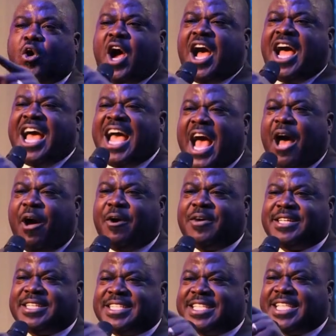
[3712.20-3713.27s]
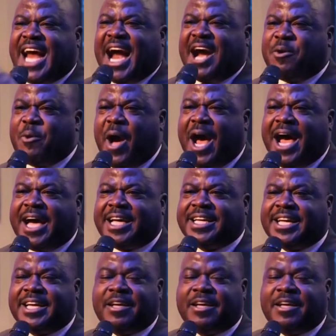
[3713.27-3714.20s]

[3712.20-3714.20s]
have an 11-year-old boy now.